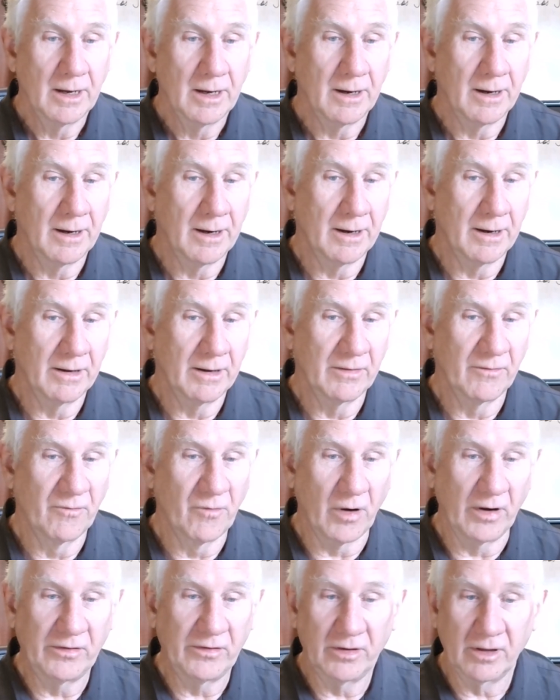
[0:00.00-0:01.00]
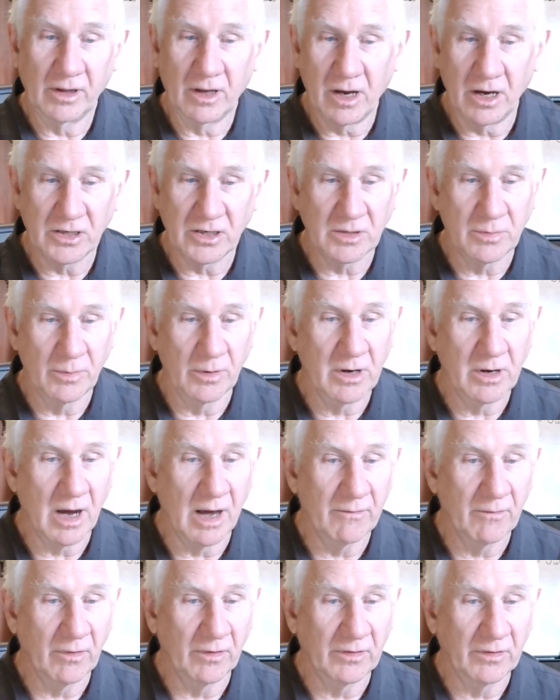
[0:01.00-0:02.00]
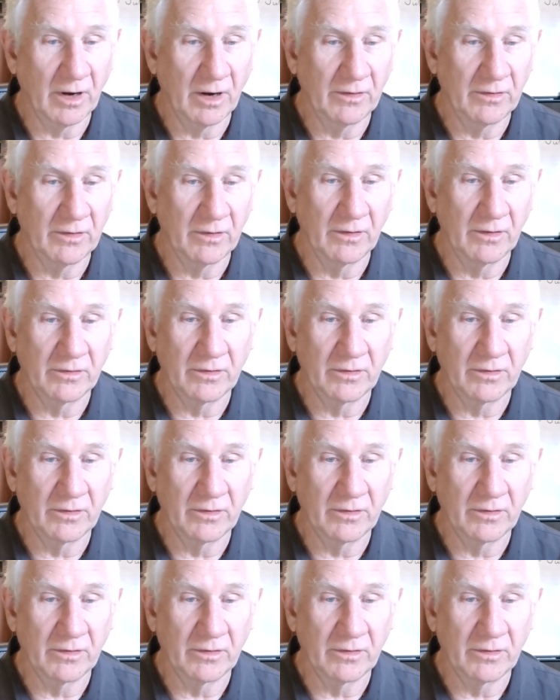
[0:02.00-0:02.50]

The voice of the customer conversation.